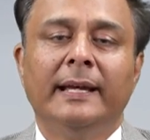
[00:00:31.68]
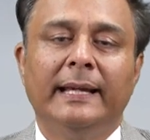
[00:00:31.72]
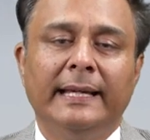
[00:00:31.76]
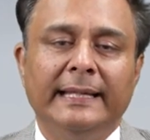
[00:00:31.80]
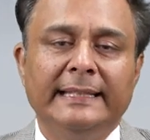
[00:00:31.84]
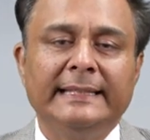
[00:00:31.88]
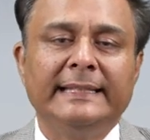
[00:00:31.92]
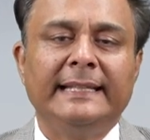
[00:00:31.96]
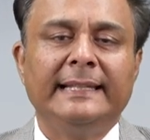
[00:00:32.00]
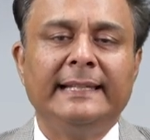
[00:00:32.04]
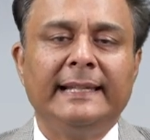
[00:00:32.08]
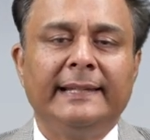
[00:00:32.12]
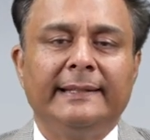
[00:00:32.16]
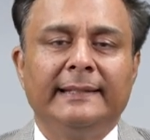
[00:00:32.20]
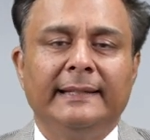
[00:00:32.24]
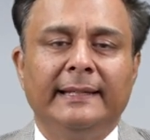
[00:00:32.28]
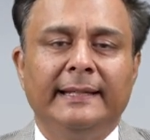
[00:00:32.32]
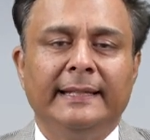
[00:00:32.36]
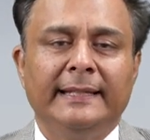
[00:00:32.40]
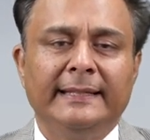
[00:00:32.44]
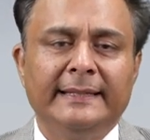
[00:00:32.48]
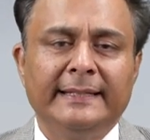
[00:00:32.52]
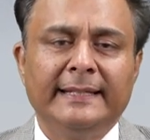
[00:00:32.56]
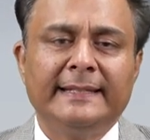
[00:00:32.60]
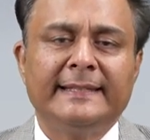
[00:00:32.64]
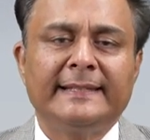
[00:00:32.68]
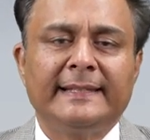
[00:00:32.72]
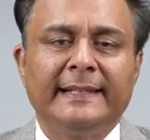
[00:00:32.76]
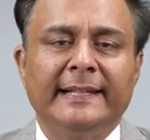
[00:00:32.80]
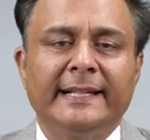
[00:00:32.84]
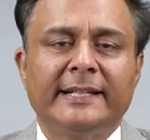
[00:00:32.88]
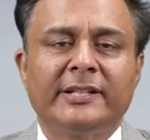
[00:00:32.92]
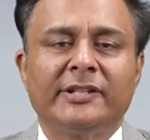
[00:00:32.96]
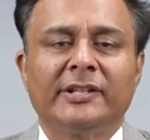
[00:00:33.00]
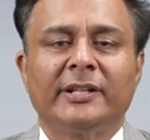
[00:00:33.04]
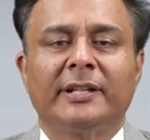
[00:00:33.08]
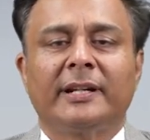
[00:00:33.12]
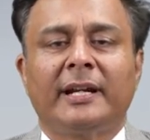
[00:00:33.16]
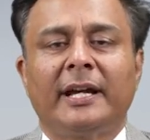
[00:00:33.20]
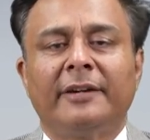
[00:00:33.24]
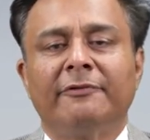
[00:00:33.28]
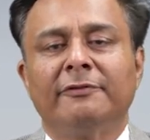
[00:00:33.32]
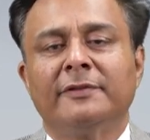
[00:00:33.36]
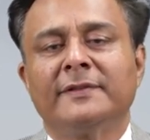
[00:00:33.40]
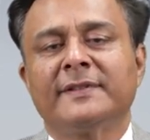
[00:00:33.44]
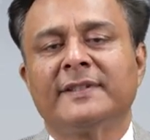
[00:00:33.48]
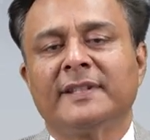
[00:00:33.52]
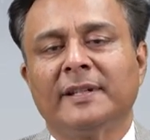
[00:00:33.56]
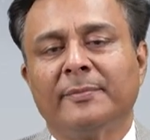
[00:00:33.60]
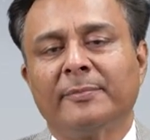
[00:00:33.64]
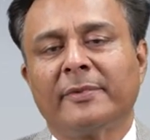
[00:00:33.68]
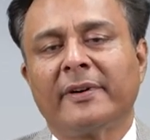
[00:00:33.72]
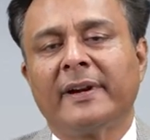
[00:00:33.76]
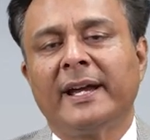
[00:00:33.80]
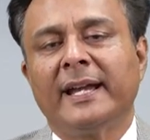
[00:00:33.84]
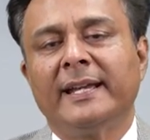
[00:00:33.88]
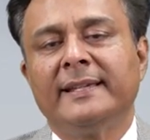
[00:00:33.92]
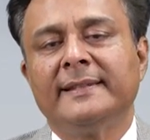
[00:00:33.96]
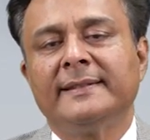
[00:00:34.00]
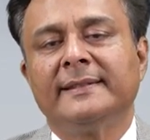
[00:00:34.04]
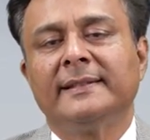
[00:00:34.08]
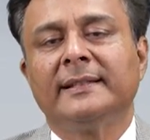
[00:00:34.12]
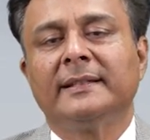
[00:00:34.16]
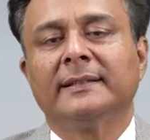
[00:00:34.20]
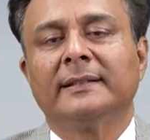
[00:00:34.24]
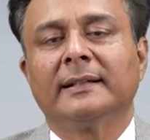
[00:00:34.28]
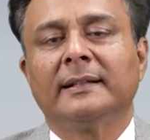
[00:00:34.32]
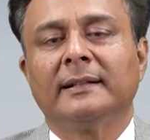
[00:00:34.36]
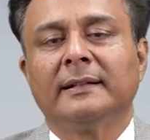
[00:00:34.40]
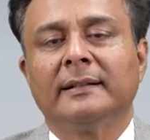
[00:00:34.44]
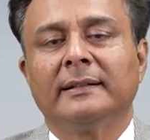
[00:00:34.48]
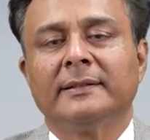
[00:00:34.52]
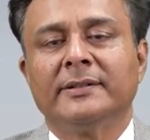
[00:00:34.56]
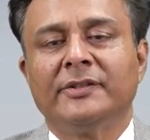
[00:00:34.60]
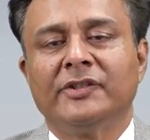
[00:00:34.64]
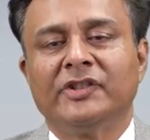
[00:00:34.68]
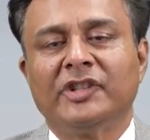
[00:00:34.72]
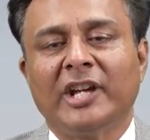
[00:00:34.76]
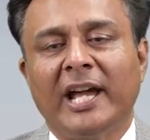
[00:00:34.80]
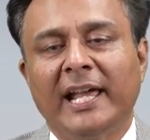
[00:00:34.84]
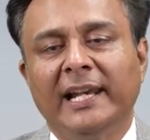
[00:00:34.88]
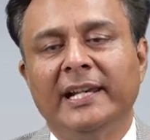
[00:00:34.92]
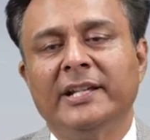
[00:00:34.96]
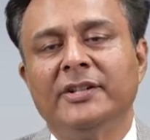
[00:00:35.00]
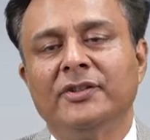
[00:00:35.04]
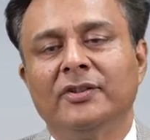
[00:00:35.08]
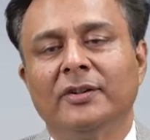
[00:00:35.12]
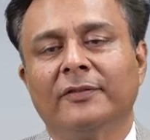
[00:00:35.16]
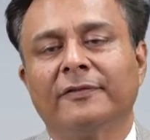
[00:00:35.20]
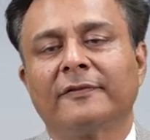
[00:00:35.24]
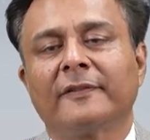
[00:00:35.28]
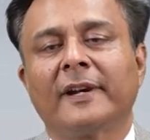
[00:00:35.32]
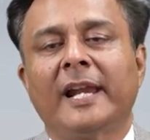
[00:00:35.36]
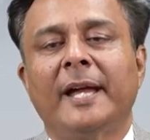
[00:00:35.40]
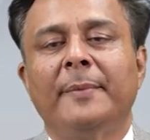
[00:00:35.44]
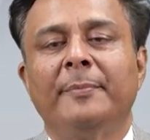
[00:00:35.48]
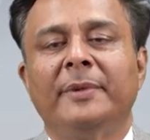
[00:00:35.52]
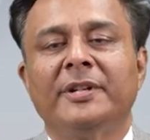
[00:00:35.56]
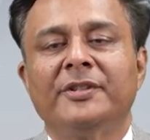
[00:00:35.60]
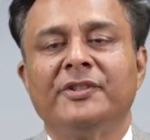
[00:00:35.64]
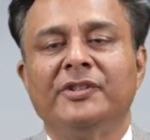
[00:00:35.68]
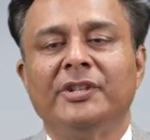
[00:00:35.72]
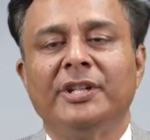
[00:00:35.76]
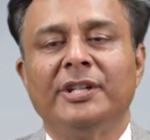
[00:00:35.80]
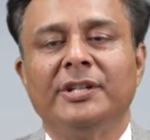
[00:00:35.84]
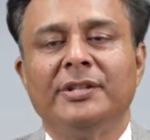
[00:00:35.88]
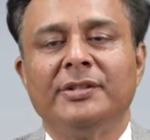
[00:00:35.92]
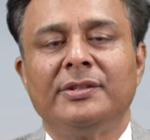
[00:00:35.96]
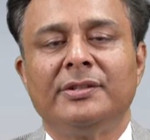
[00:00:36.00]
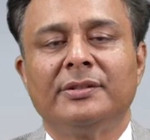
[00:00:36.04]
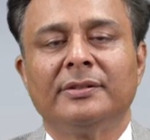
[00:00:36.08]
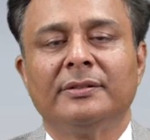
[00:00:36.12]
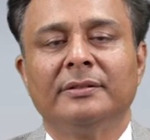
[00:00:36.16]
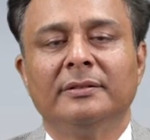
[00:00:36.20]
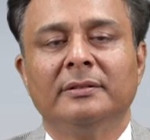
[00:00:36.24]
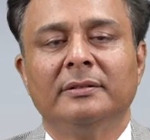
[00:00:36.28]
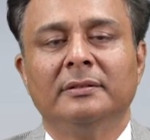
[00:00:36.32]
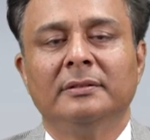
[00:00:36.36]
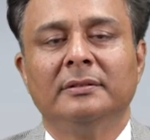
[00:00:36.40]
In this lecture, I would summarize the challenge of climate change,